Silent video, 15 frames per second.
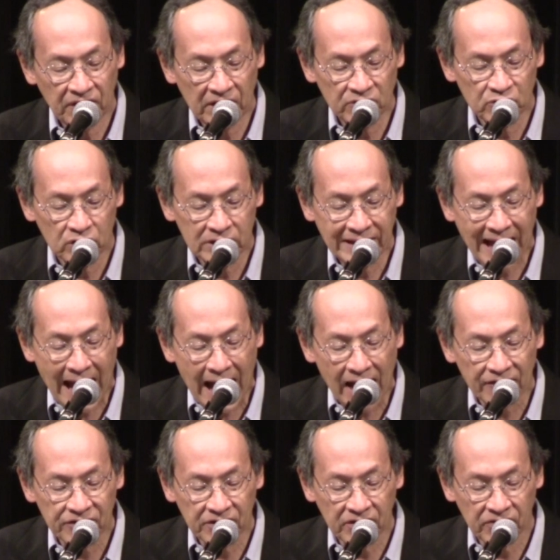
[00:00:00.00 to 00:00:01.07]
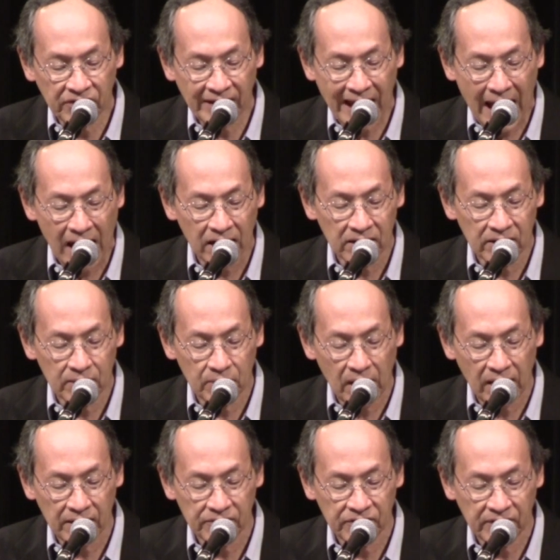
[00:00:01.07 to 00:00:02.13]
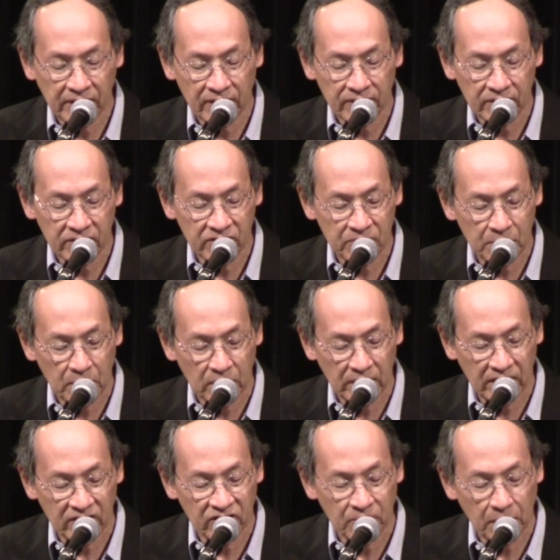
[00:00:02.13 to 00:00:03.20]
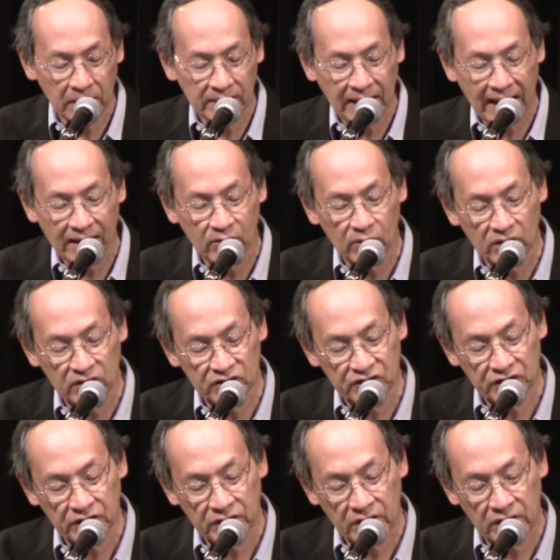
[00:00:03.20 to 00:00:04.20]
central task is the alchemizing of experience by language.